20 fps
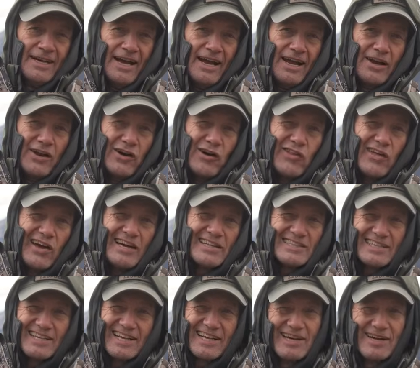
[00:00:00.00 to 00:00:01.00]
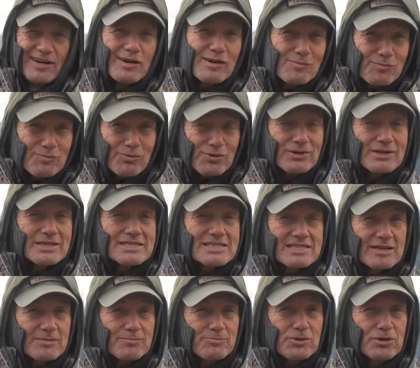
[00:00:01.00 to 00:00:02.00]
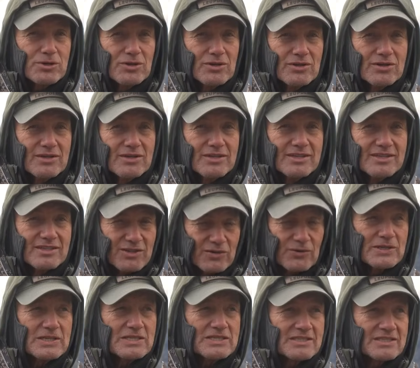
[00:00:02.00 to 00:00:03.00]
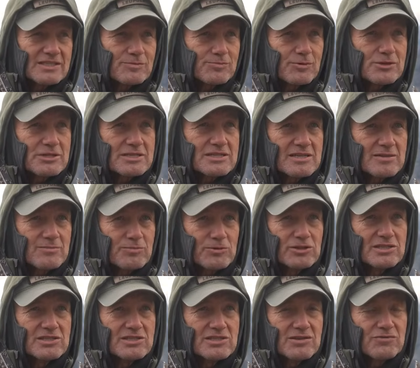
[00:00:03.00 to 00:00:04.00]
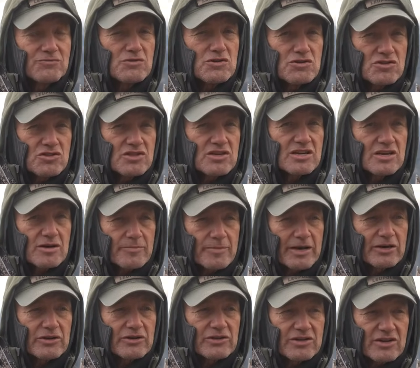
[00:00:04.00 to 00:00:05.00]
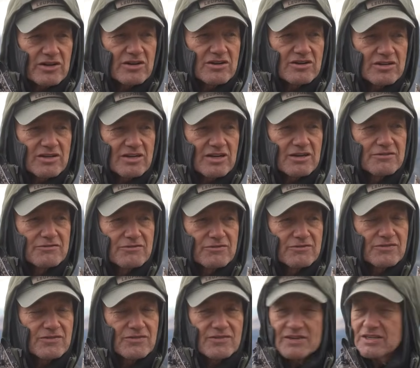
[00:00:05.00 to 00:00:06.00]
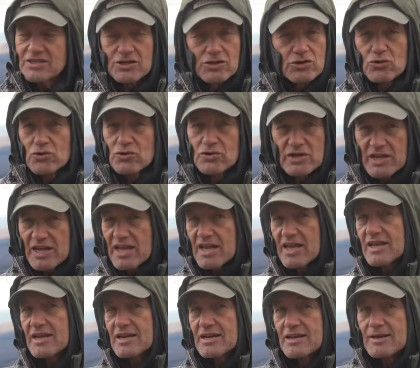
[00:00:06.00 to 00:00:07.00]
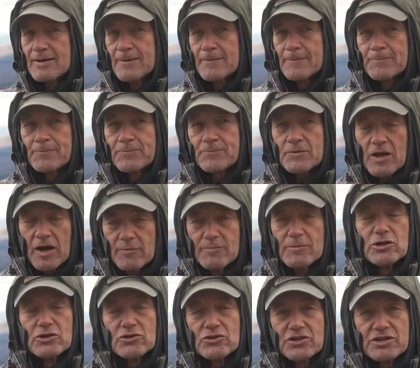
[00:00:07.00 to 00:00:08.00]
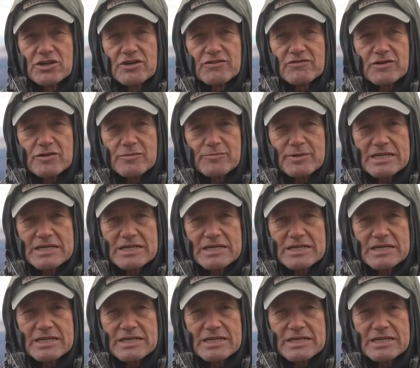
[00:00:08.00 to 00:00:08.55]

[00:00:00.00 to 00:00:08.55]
I know that's pretty simple. And the reason it's pretty simple is if you think about it hard enough, You don't need a million different